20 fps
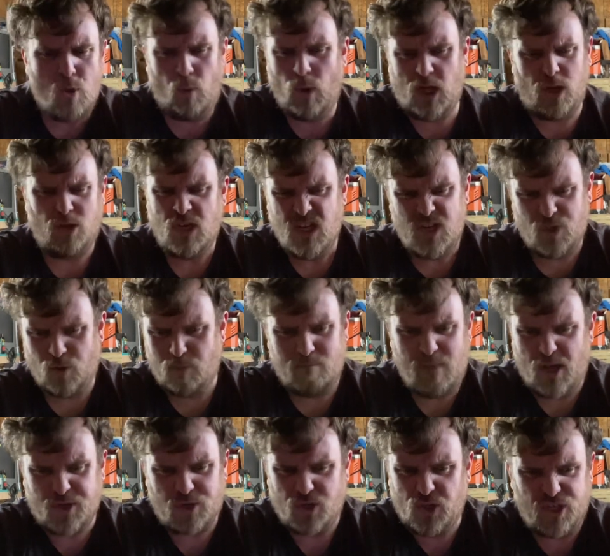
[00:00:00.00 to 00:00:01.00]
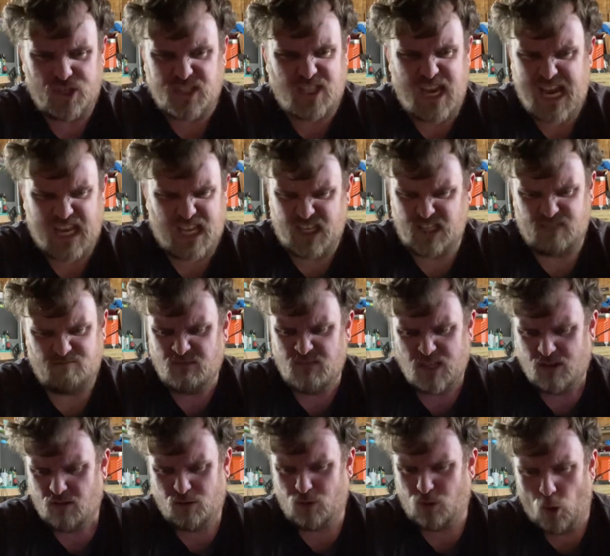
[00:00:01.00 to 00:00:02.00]
Well, your mother looks like a
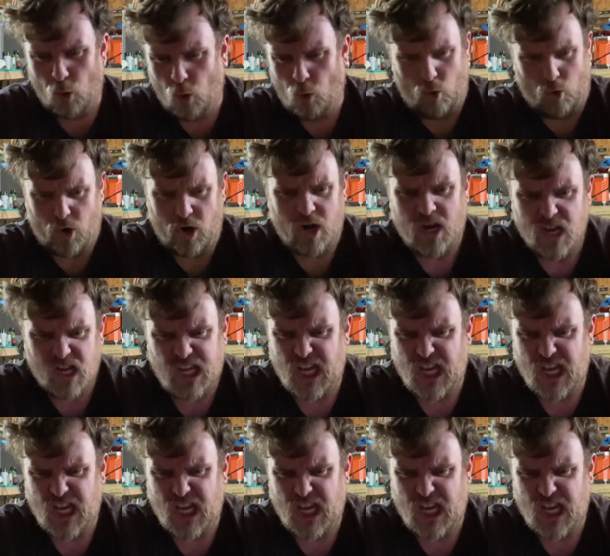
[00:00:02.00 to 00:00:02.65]
whore.